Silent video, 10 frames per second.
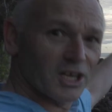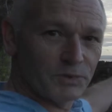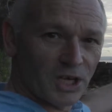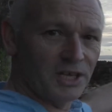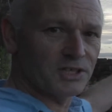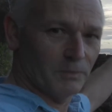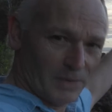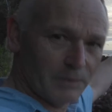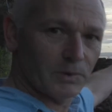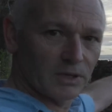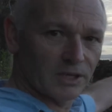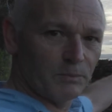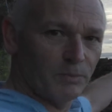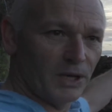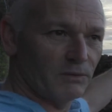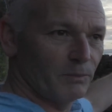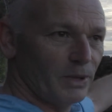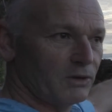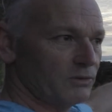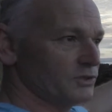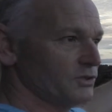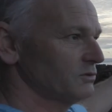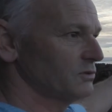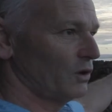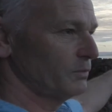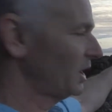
keep changing. Maybe it'll get better and better as time